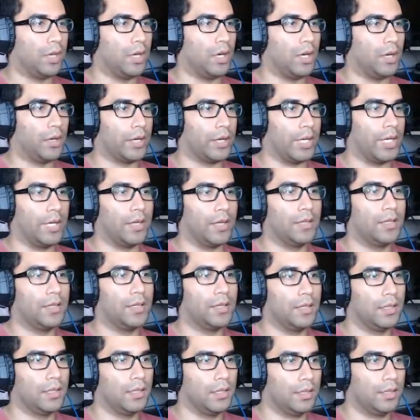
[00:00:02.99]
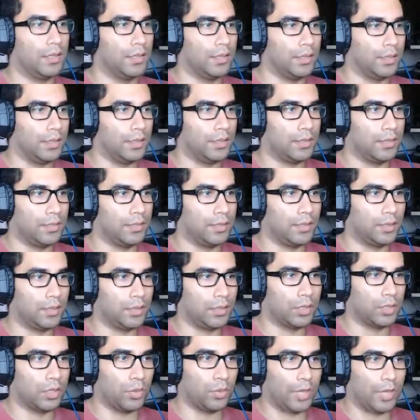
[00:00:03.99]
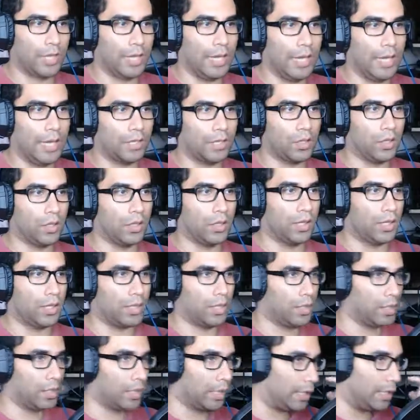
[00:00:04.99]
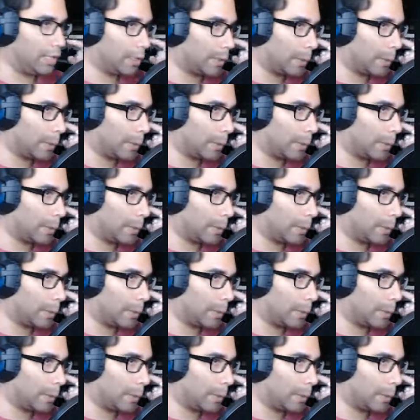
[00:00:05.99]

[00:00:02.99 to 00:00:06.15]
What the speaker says: Okay. So we can go here. Okay.